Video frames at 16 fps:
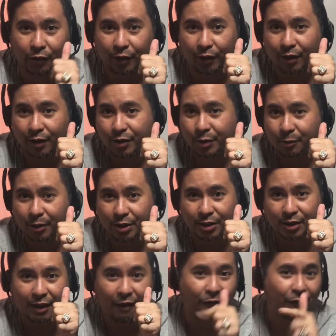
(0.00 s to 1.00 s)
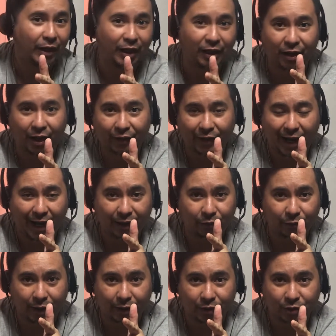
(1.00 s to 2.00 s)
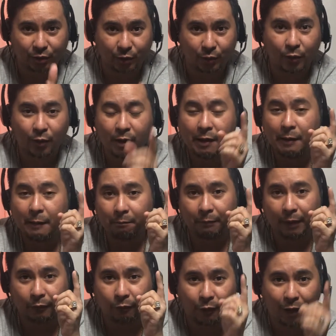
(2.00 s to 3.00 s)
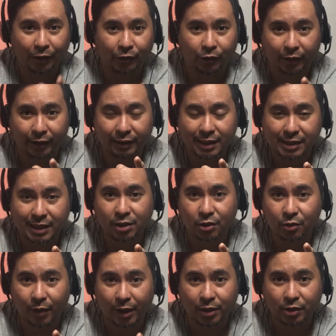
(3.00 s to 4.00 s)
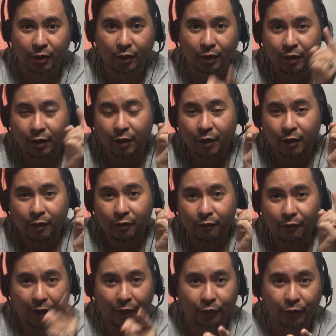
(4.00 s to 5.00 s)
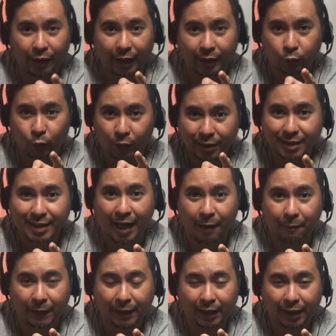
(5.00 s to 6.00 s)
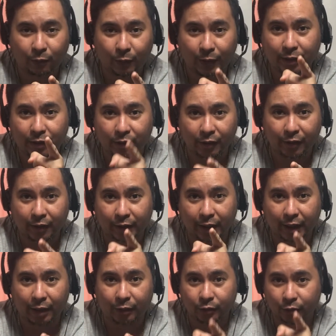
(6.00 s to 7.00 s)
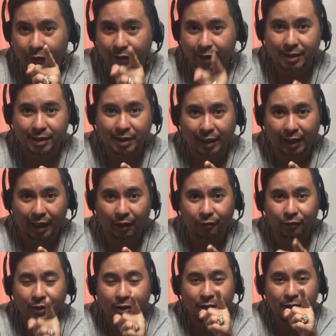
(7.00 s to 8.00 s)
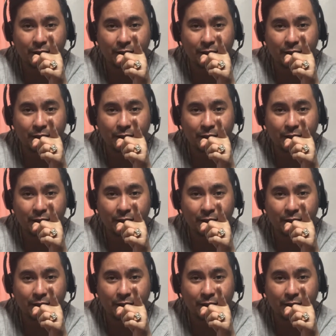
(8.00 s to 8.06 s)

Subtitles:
The customer is definitely not angry at you, but rather at the situation, rather at what's happening with her account or his account.